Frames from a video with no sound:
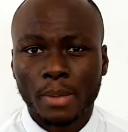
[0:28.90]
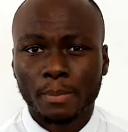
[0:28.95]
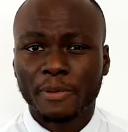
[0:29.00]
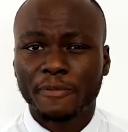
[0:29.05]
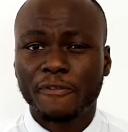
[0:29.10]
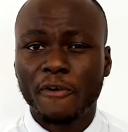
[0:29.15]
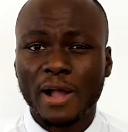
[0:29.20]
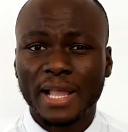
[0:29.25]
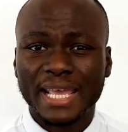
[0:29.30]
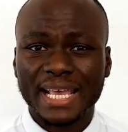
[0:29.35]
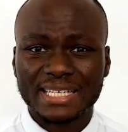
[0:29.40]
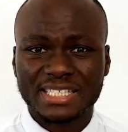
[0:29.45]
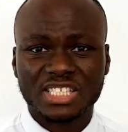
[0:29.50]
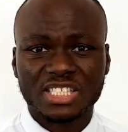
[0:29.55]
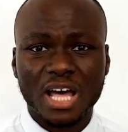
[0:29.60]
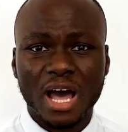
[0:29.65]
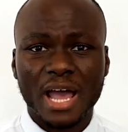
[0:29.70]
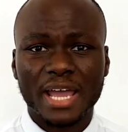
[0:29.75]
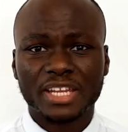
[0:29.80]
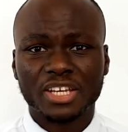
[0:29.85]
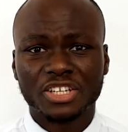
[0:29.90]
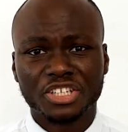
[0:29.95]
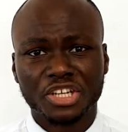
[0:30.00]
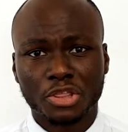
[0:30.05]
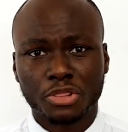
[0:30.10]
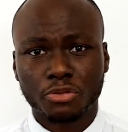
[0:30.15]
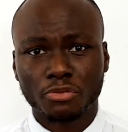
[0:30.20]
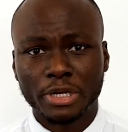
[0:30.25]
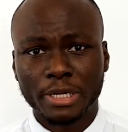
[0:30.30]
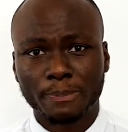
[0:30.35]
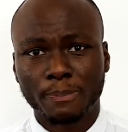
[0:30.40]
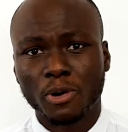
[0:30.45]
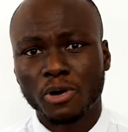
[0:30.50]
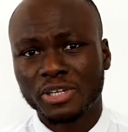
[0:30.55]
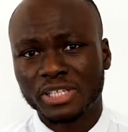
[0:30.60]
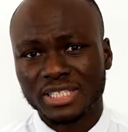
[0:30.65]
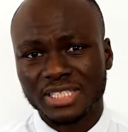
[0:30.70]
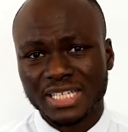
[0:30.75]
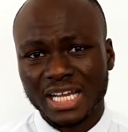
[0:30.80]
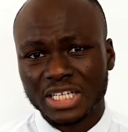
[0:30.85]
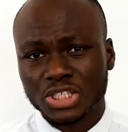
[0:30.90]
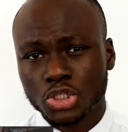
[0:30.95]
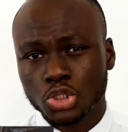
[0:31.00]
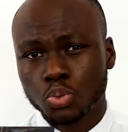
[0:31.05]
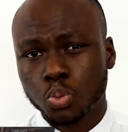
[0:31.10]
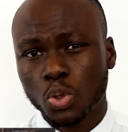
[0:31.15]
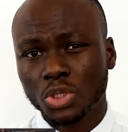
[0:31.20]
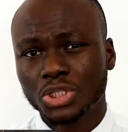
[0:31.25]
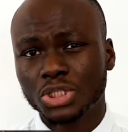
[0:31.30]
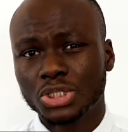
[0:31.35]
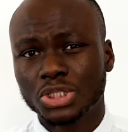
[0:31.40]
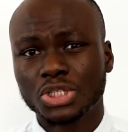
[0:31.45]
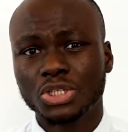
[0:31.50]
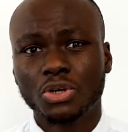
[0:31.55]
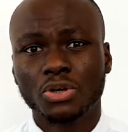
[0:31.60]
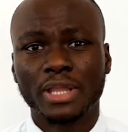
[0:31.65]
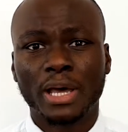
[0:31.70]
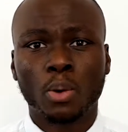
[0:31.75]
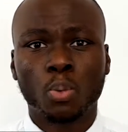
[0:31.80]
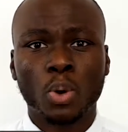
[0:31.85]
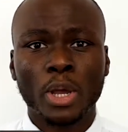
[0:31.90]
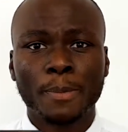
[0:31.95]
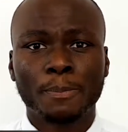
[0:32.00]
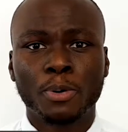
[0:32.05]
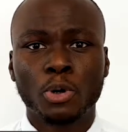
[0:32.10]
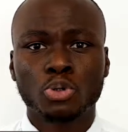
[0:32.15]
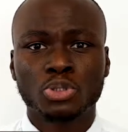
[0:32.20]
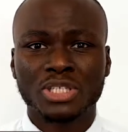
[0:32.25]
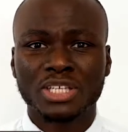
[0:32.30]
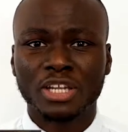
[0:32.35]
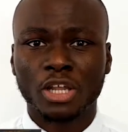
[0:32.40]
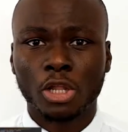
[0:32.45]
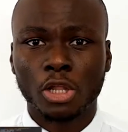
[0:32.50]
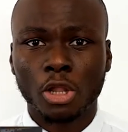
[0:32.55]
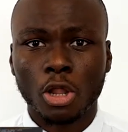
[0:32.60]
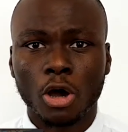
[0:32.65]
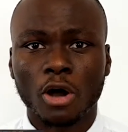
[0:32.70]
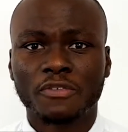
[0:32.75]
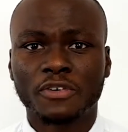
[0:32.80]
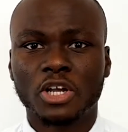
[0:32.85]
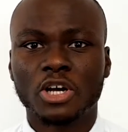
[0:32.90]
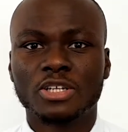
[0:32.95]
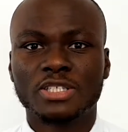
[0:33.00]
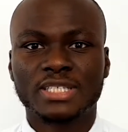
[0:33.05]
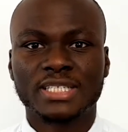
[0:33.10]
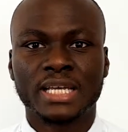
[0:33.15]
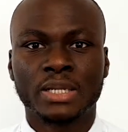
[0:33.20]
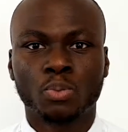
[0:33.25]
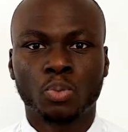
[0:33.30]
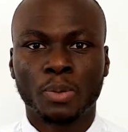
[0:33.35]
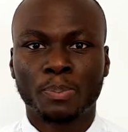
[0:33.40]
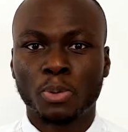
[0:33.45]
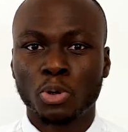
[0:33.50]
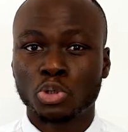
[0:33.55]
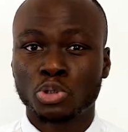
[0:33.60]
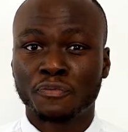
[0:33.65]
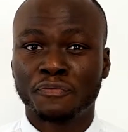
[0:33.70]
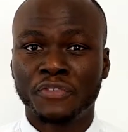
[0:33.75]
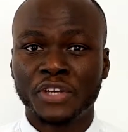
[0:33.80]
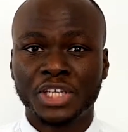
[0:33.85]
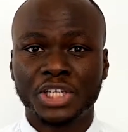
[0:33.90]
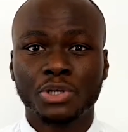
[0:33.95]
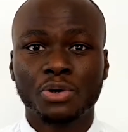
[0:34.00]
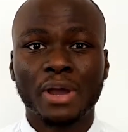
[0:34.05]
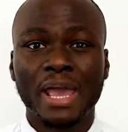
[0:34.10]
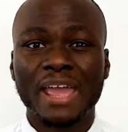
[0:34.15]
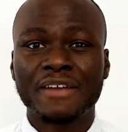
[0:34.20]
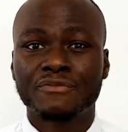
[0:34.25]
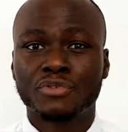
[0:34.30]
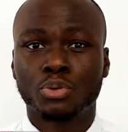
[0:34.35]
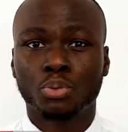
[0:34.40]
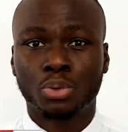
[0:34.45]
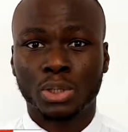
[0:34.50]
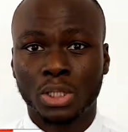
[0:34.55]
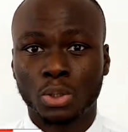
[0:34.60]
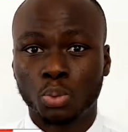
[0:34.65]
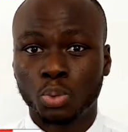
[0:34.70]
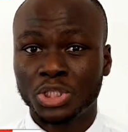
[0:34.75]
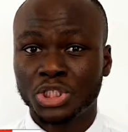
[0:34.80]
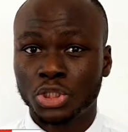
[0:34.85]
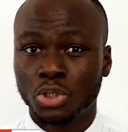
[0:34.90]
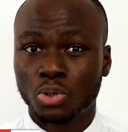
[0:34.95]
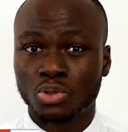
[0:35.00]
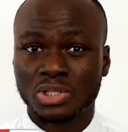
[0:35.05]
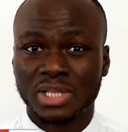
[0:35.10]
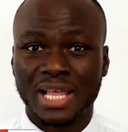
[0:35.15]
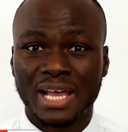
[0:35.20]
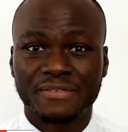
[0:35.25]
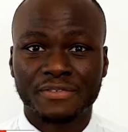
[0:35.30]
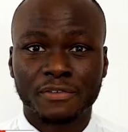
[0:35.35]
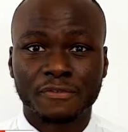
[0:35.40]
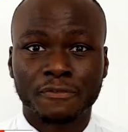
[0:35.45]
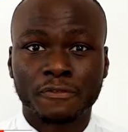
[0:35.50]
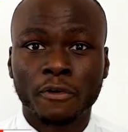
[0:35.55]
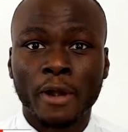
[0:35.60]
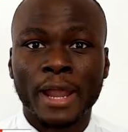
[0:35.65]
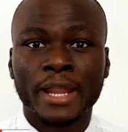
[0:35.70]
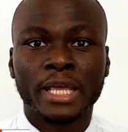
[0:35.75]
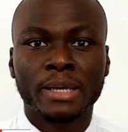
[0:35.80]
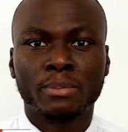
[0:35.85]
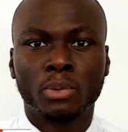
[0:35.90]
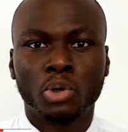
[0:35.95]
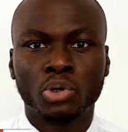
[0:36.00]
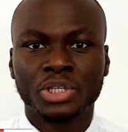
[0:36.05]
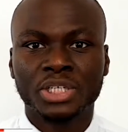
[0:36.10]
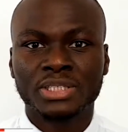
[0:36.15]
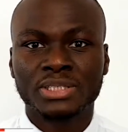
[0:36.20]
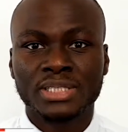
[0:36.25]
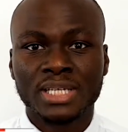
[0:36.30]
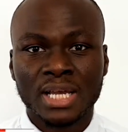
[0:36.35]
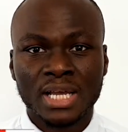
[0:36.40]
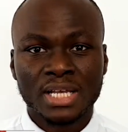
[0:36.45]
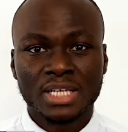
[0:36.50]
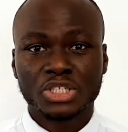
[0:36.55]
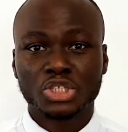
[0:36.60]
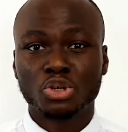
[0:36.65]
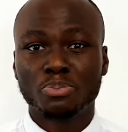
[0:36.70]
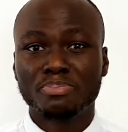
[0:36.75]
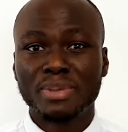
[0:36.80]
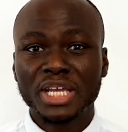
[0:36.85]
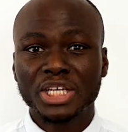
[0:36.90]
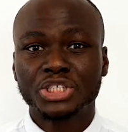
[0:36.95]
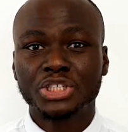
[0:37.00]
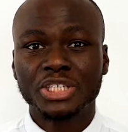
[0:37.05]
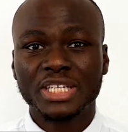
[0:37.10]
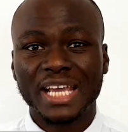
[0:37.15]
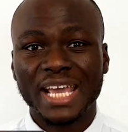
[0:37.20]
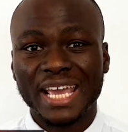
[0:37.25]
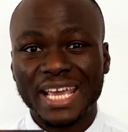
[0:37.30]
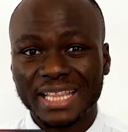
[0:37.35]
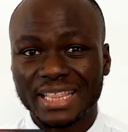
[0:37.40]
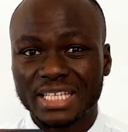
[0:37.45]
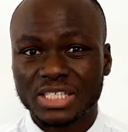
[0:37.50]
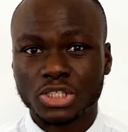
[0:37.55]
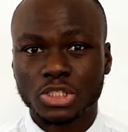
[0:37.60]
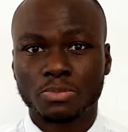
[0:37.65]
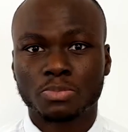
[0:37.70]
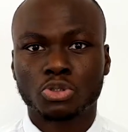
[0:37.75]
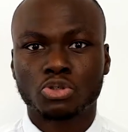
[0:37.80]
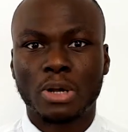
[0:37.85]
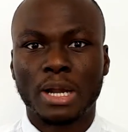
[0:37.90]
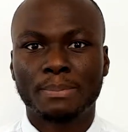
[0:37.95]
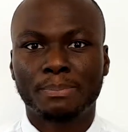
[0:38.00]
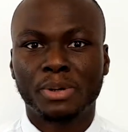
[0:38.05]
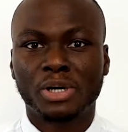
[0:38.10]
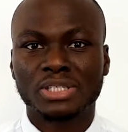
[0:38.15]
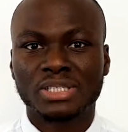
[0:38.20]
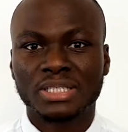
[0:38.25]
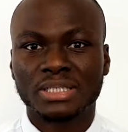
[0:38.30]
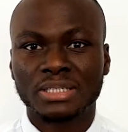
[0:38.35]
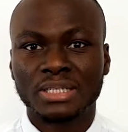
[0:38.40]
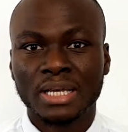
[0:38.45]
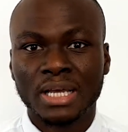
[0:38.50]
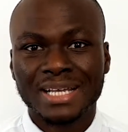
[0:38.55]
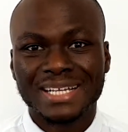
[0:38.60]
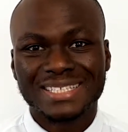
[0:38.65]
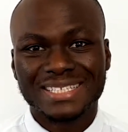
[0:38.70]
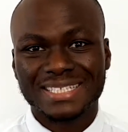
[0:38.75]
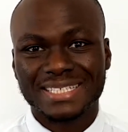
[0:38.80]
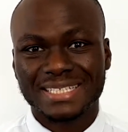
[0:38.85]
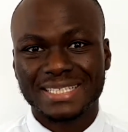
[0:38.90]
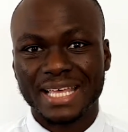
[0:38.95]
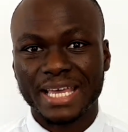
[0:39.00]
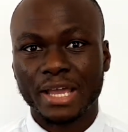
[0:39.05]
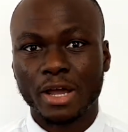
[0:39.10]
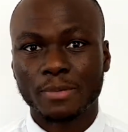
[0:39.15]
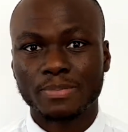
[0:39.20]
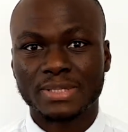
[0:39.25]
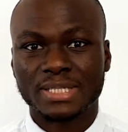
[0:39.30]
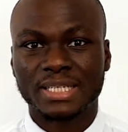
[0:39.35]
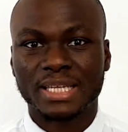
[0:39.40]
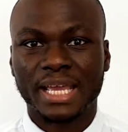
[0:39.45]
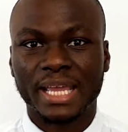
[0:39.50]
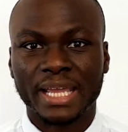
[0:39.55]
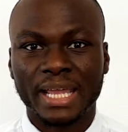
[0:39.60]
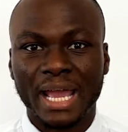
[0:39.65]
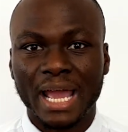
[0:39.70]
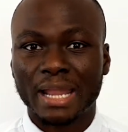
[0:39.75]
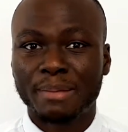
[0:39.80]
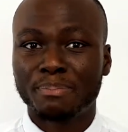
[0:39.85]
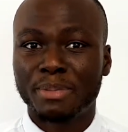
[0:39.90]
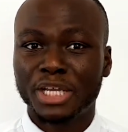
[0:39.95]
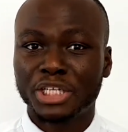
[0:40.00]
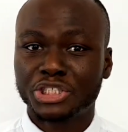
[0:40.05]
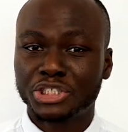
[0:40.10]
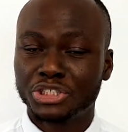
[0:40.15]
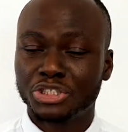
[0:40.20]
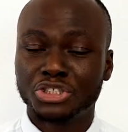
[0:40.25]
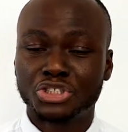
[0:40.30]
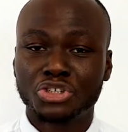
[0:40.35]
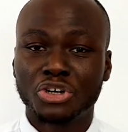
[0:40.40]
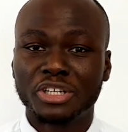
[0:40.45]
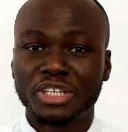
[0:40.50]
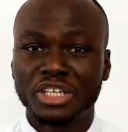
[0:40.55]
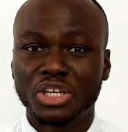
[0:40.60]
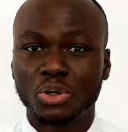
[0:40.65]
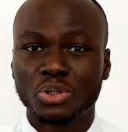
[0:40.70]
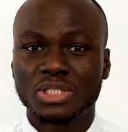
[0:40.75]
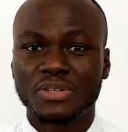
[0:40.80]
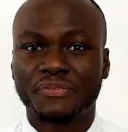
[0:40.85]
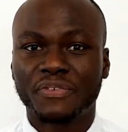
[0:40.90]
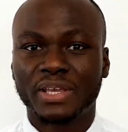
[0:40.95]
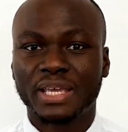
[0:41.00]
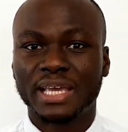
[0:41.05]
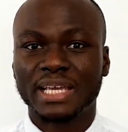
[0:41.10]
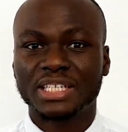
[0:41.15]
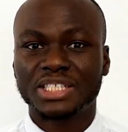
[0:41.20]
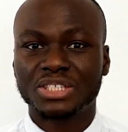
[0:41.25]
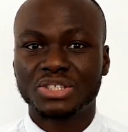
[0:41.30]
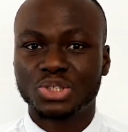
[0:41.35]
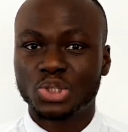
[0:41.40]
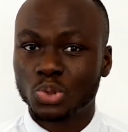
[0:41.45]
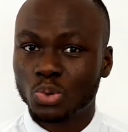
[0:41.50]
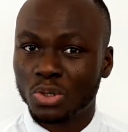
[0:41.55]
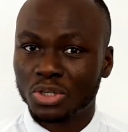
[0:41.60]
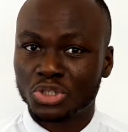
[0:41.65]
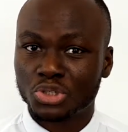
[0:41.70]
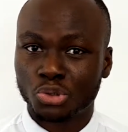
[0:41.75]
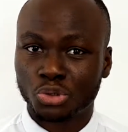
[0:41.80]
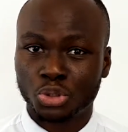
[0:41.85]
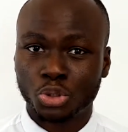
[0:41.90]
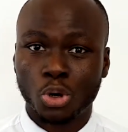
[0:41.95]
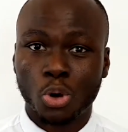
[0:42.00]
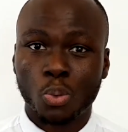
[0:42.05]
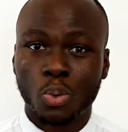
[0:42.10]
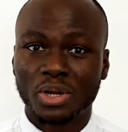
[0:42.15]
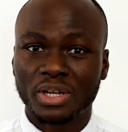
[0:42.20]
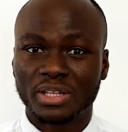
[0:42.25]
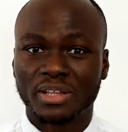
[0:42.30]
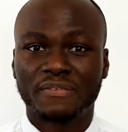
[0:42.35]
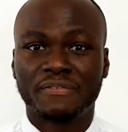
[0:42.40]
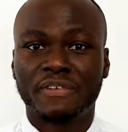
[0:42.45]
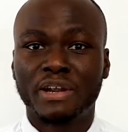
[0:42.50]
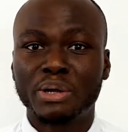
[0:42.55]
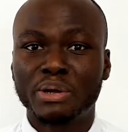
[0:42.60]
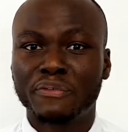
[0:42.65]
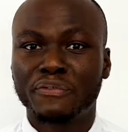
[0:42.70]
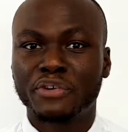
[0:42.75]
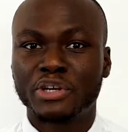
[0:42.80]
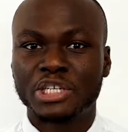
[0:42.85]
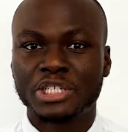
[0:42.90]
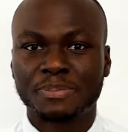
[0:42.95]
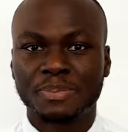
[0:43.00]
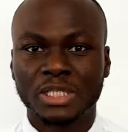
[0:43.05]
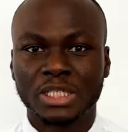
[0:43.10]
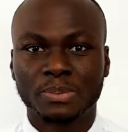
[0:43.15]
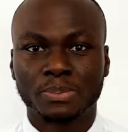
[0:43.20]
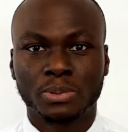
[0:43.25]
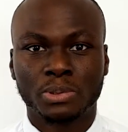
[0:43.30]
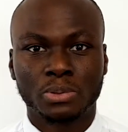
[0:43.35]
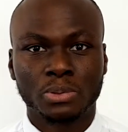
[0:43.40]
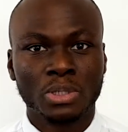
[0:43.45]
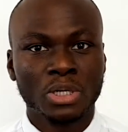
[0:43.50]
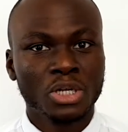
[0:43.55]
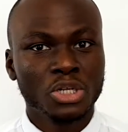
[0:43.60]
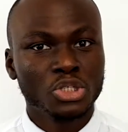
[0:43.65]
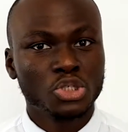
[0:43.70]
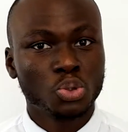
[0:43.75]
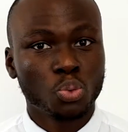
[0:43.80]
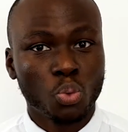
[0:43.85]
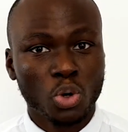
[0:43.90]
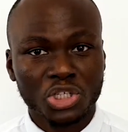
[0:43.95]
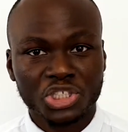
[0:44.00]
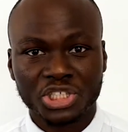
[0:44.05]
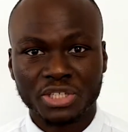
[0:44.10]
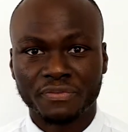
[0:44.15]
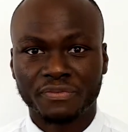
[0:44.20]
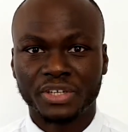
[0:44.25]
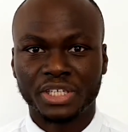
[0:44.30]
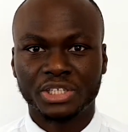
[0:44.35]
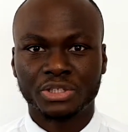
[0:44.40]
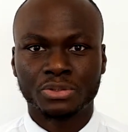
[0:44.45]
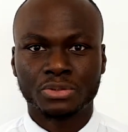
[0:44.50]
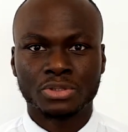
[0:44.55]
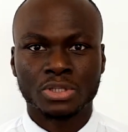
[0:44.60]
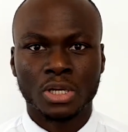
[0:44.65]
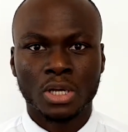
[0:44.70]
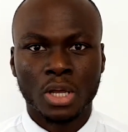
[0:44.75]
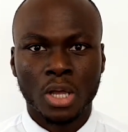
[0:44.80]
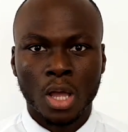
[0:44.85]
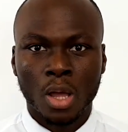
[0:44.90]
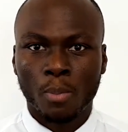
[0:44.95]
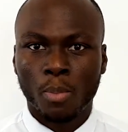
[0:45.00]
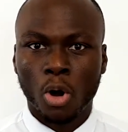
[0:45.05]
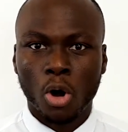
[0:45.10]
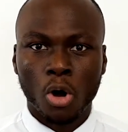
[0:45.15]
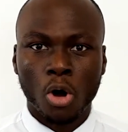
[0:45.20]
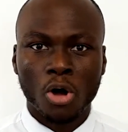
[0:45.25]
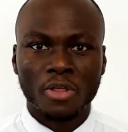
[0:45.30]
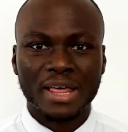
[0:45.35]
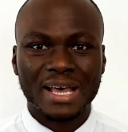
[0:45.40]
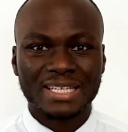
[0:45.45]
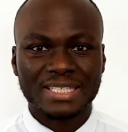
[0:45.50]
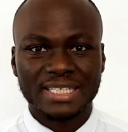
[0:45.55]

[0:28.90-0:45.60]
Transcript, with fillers: Before I get started on the three points, I just want you to know that we're posting a lot of content. We post video every week, which goes live on Friday mornings. So make sure you hit the subscribe button to stay up to date and make sure you join the notification squad so you're one of the very first people to watch the videos. But all that